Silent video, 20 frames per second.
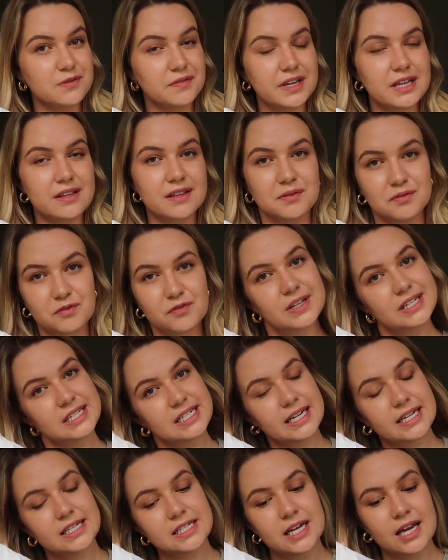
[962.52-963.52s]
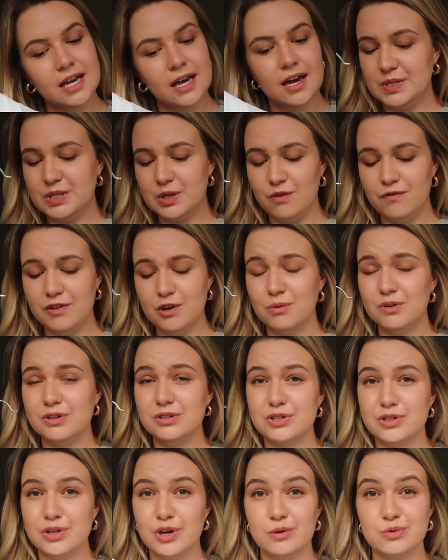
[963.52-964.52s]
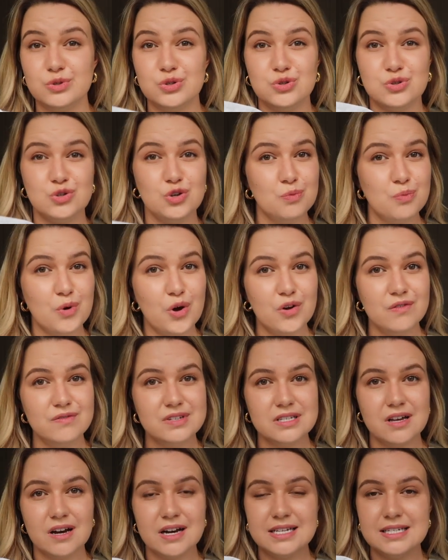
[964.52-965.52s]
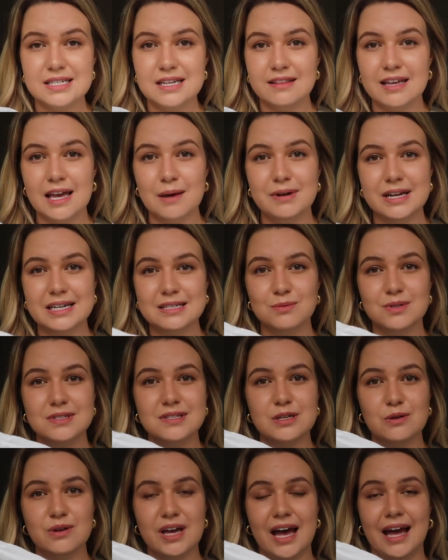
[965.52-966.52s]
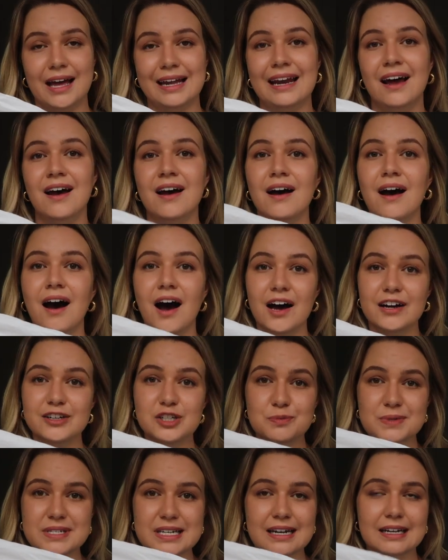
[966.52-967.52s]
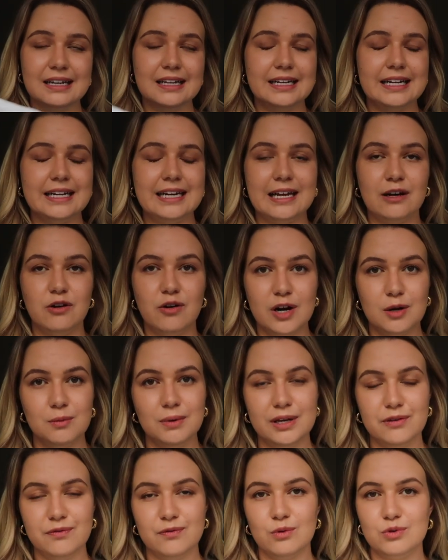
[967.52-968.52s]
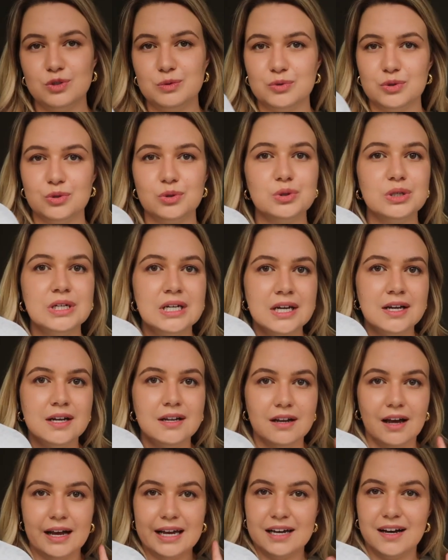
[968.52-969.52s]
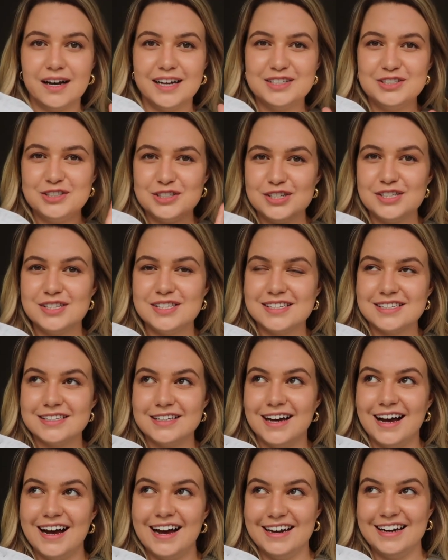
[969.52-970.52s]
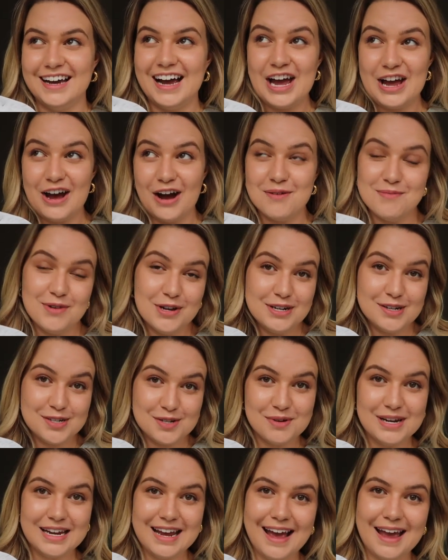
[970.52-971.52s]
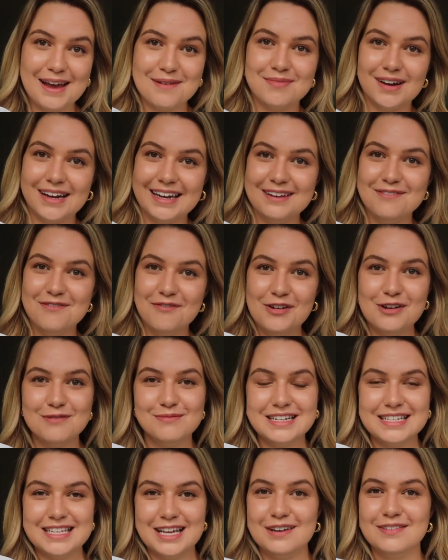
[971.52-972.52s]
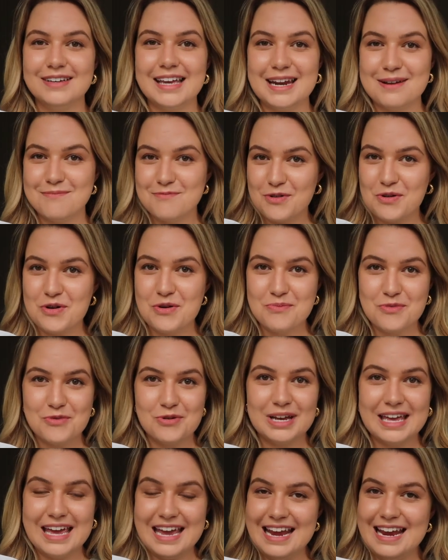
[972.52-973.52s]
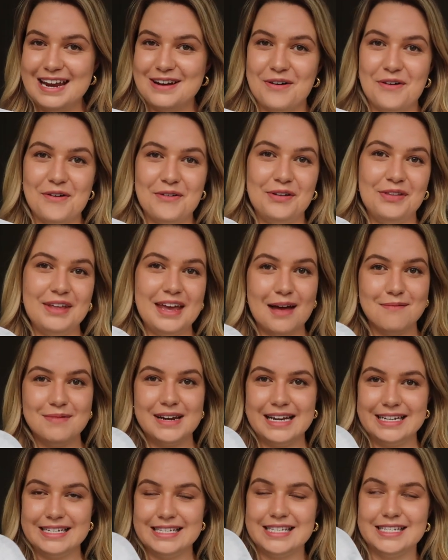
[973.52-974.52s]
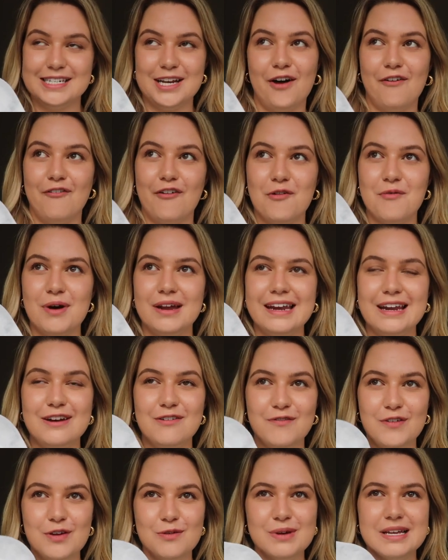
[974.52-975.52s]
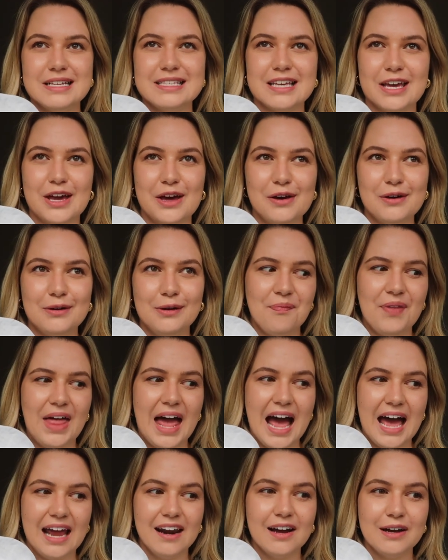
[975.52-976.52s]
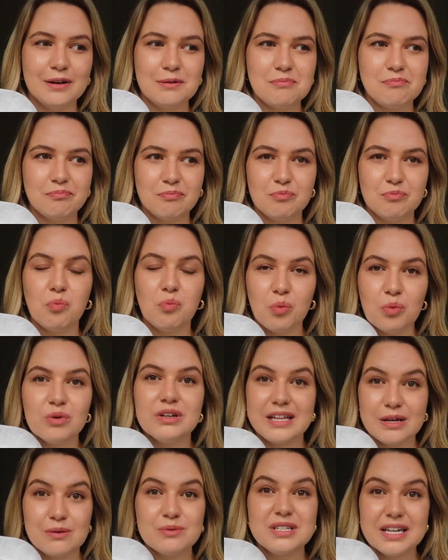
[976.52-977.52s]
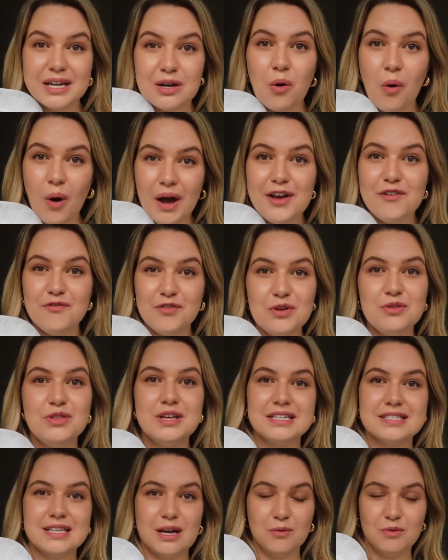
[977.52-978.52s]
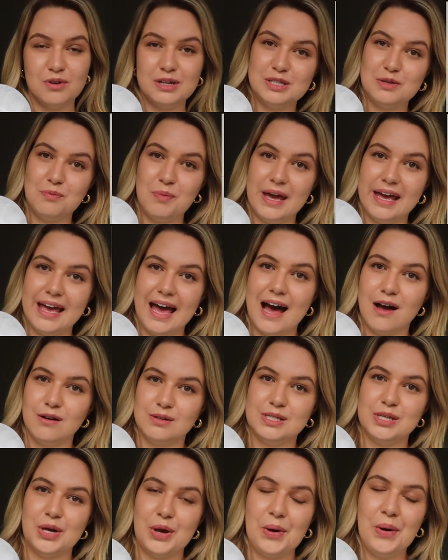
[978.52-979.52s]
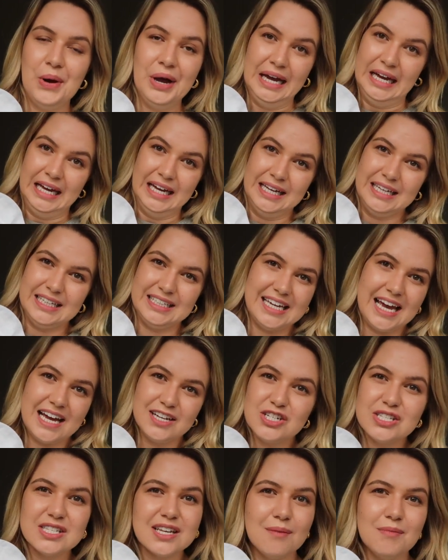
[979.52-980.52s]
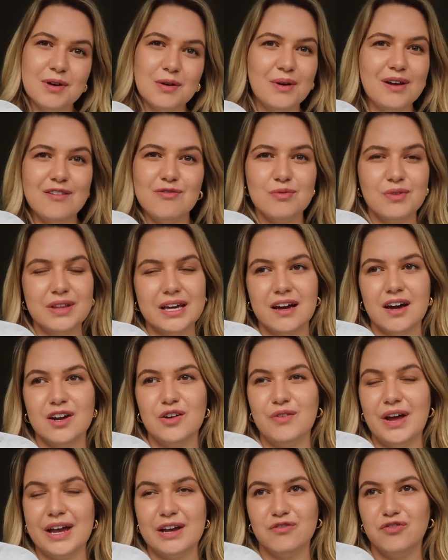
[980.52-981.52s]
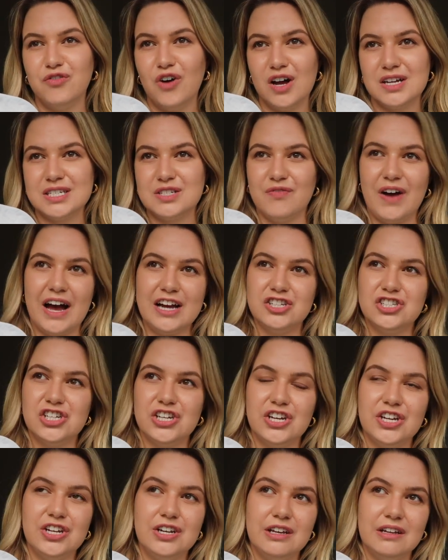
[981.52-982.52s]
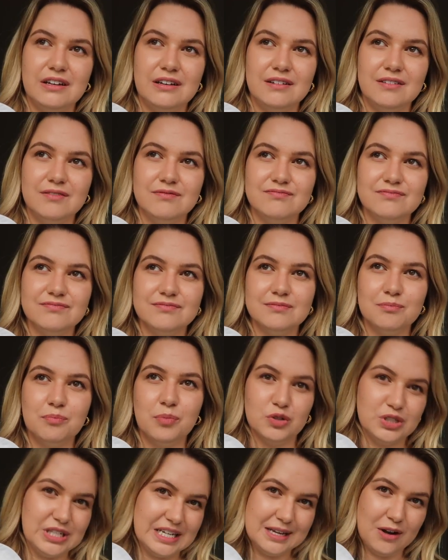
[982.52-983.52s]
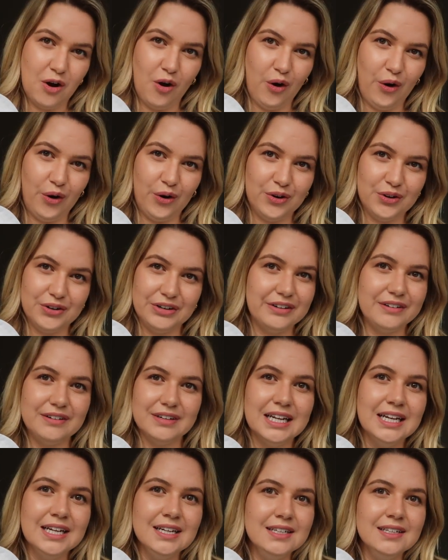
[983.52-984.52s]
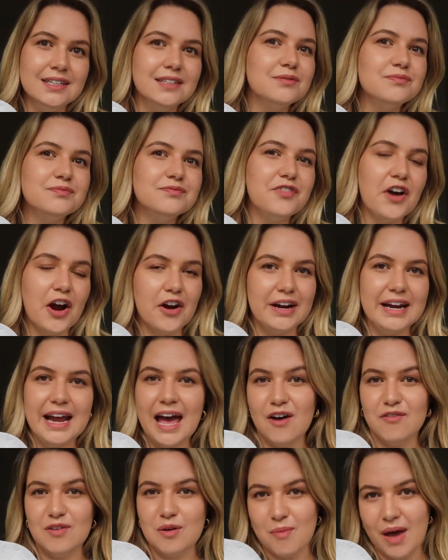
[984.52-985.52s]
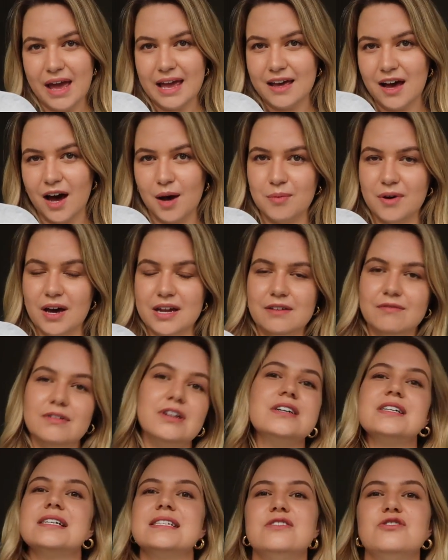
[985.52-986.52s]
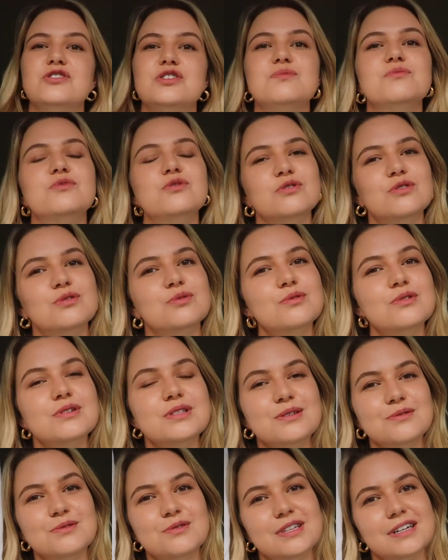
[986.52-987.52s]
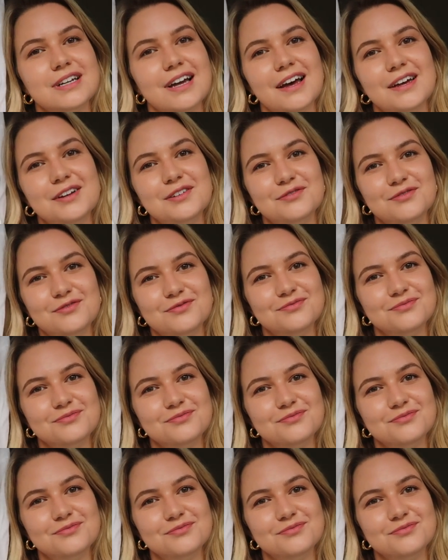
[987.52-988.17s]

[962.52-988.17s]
fit than fitted. So if you wanted to go super oversized in the M&S ones, you can. 100% linen, incredibly affordable. Like I just, I, I'm only 28, but I can feel myself getting more and more keen on the M&S stuff. I went in a few weeks ago and I there was like quite a few things that I wanted to pick out. So yeah, just coming away from all that kind of like fast fashion and bodycon and very heavy makeup kind of looks and just more towards all the kind of